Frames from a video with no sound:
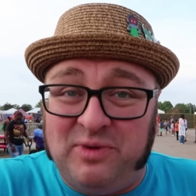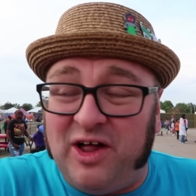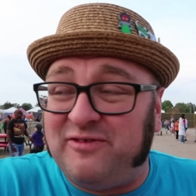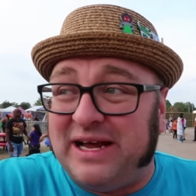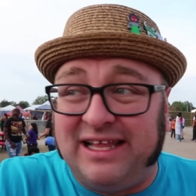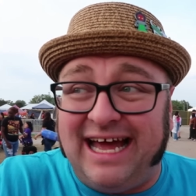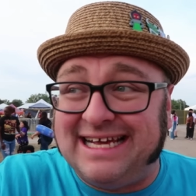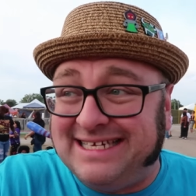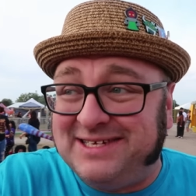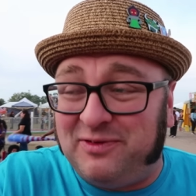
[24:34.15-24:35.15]
pull off my
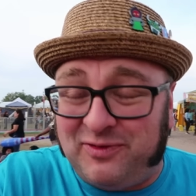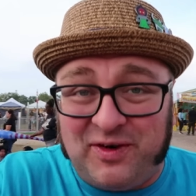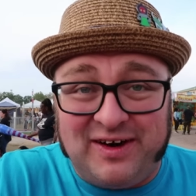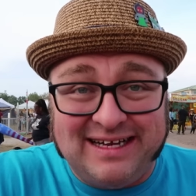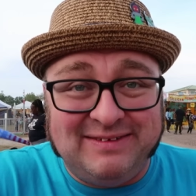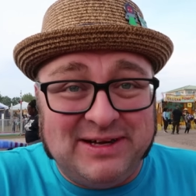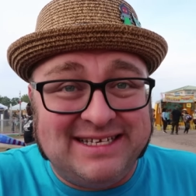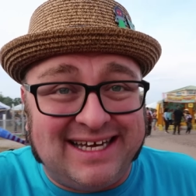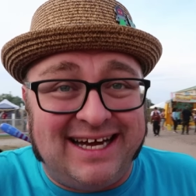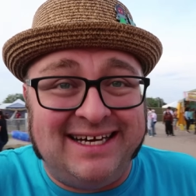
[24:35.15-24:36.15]
glasses before. It
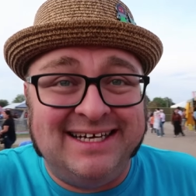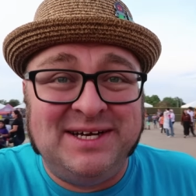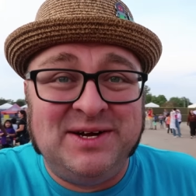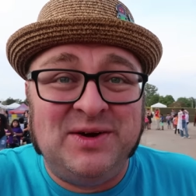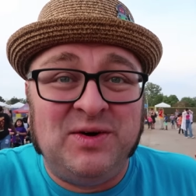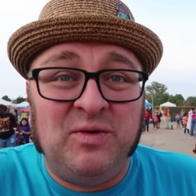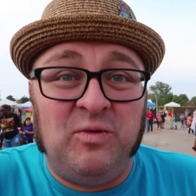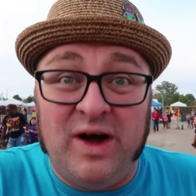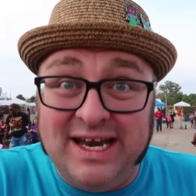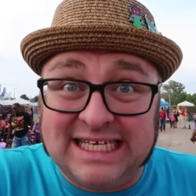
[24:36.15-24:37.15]
was,
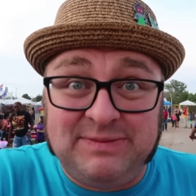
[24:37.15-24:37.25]
what an